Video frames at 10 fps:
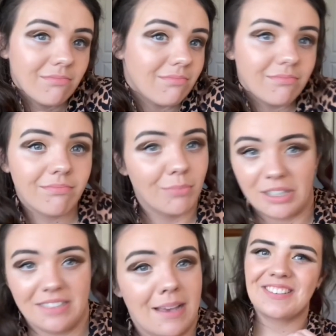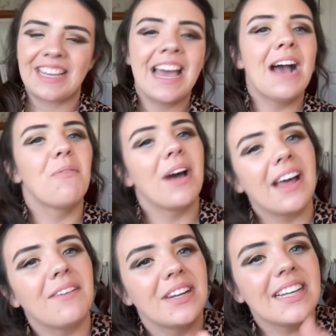when it's happening.
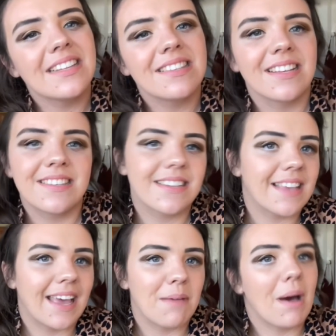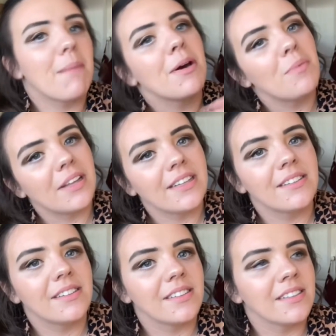When it gets to like 6 a.m, am I willing to
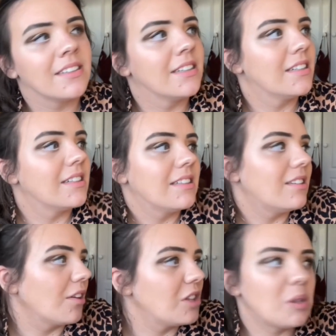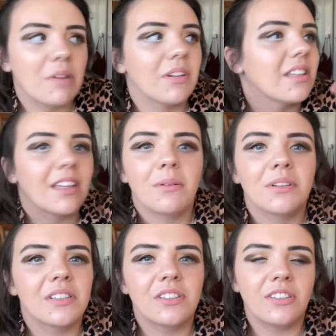not do everything I wanted
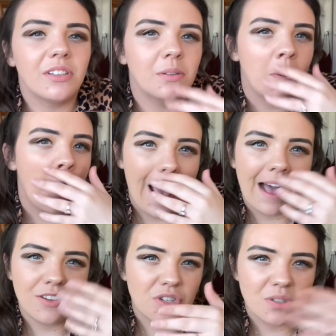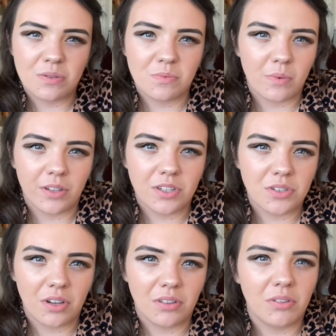to do and just watch it
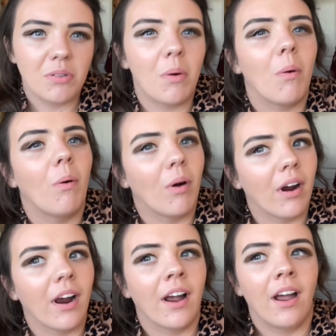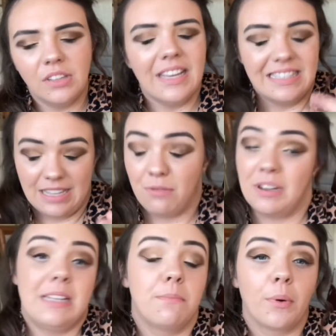straight through, or is that
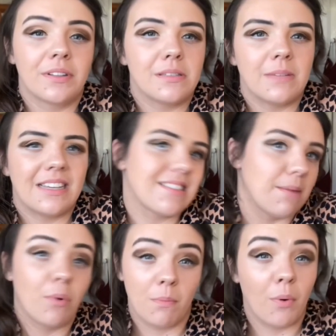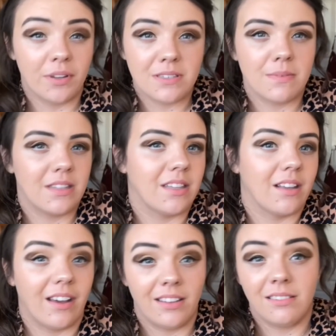really important to me? Is that more important to me than
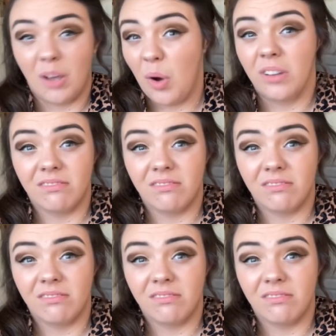I thought?